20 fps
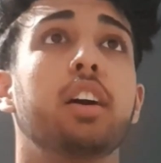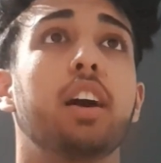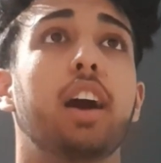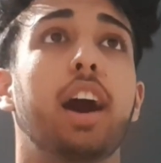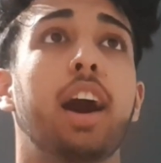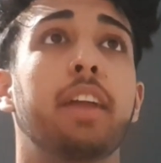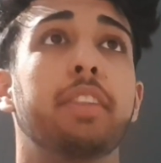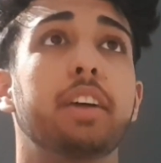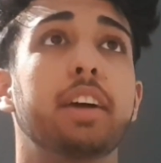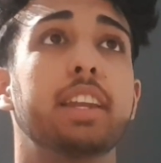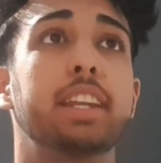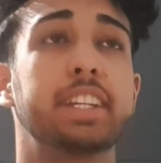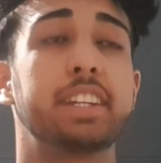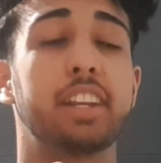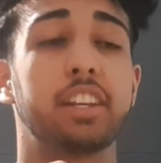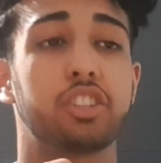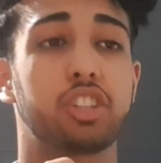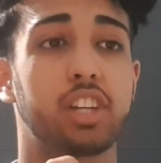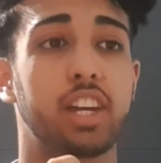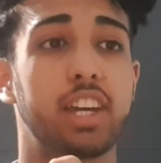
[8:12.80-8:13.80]
And their lead in
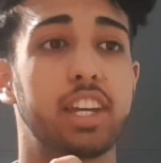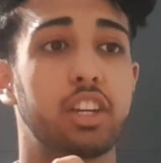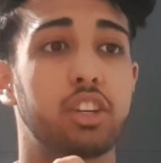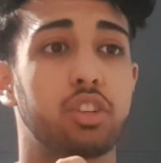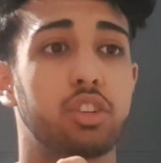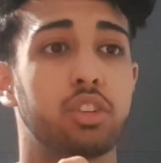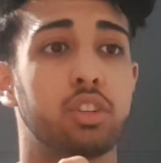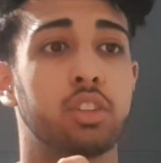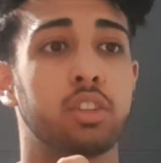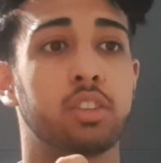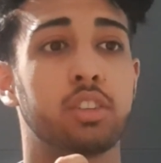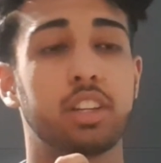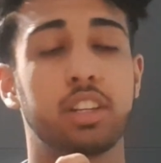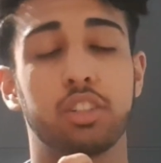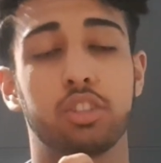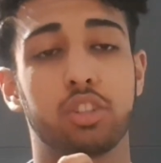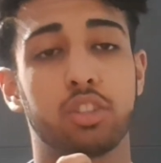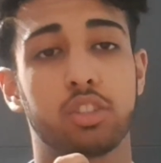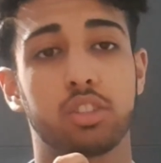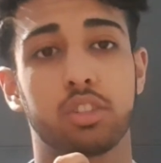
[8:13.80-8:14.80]
education is
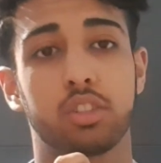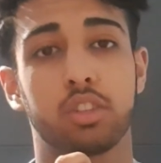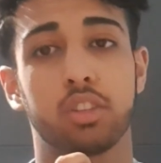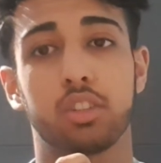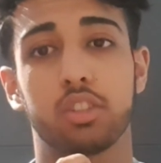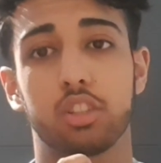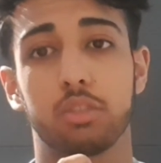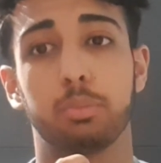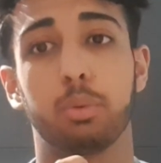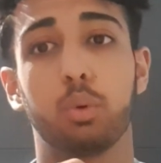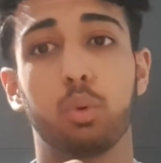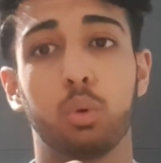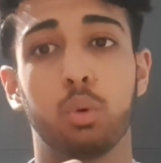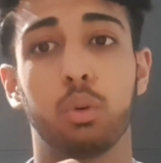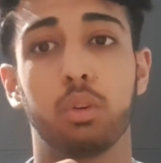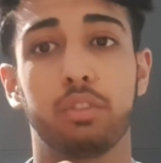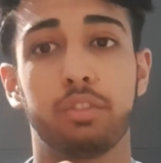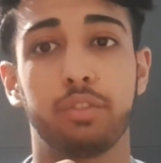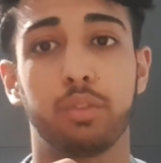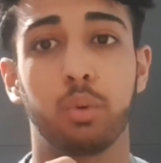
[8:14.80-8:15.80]
just
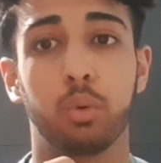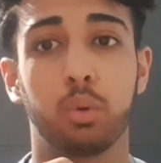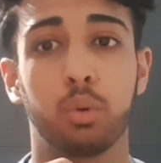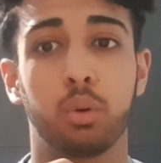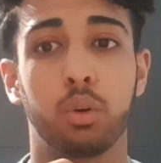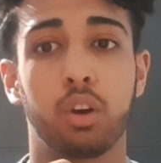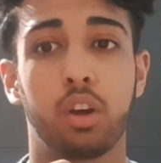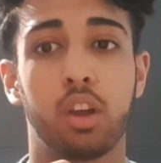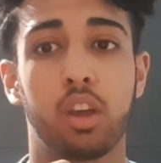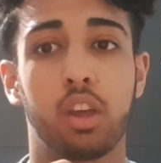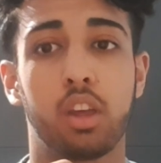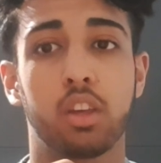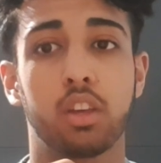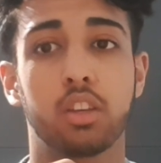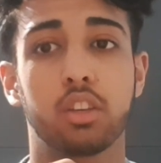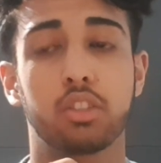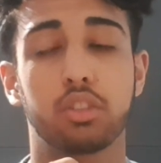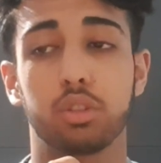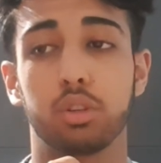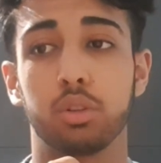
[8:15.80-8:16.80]
support for
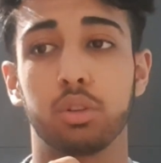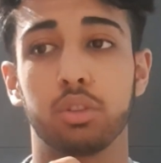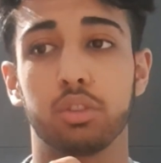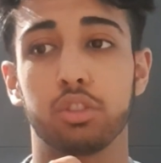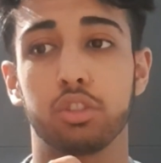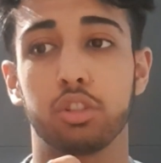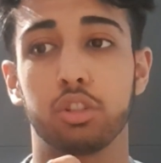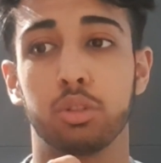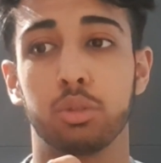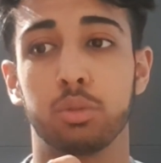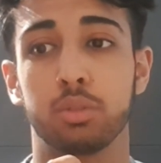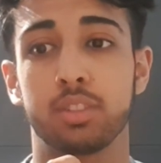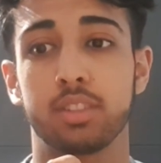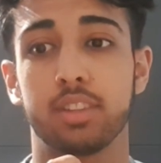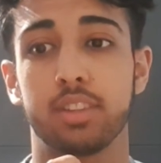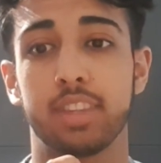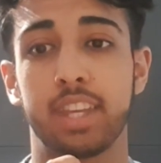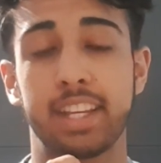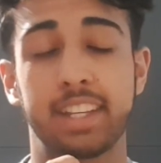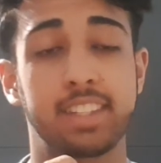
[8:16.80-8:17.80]
students who
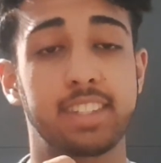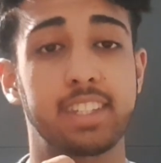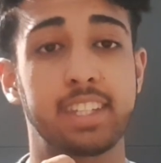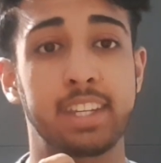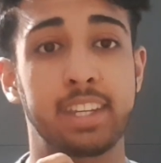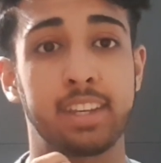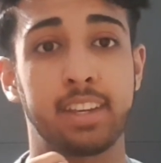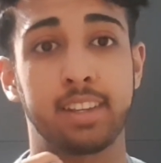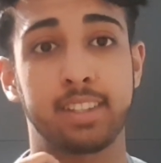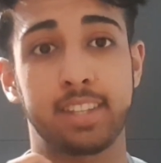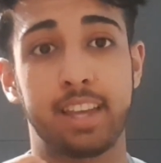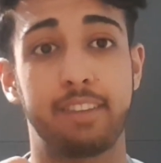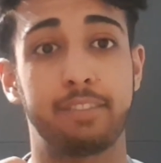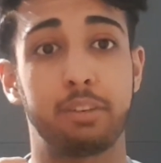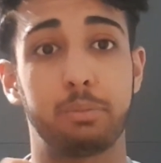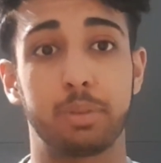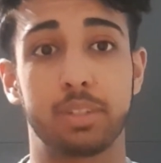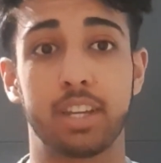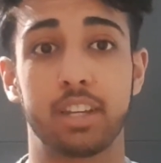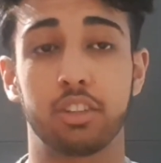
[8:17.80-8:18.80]
they see as having
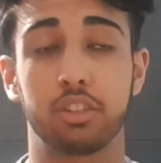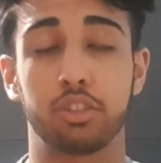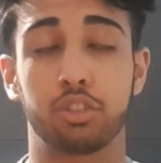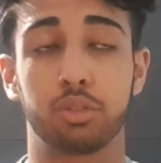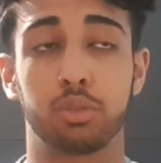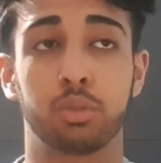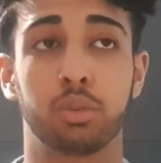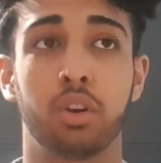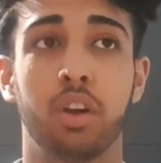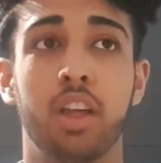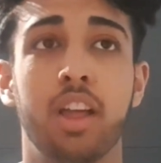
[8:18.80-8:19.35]
potential.